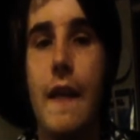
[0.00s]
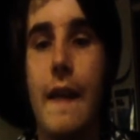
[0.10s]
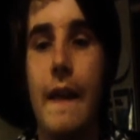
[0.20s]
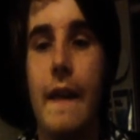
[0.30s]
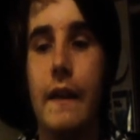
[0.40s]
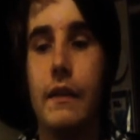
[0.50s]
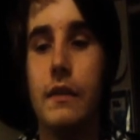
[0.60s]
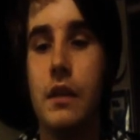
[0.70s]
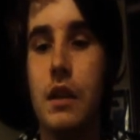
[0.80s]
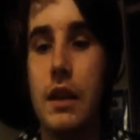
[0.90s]
And
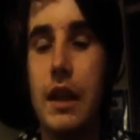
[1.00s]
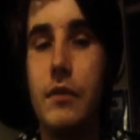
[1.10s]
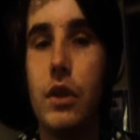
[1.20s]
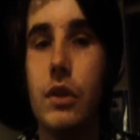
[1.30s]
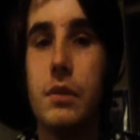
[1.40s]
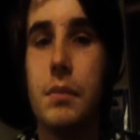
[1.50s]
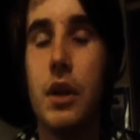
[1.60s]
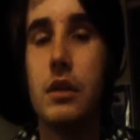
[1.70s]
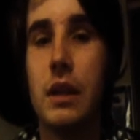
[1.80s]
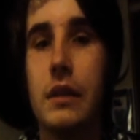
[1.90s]
even though his
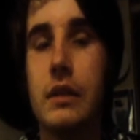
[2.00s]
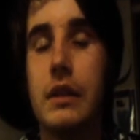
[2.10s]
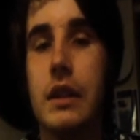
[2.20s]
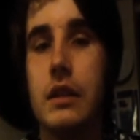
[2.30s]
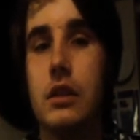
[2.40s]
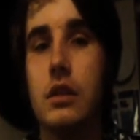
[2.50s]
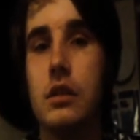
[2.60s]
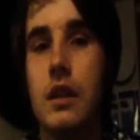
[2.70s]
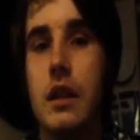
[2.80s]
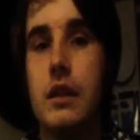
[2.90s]
personality is just
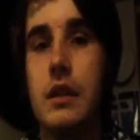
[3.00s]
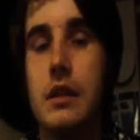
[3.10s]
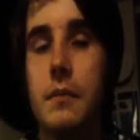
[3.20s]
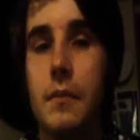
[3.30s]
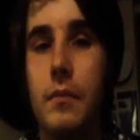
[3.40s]
this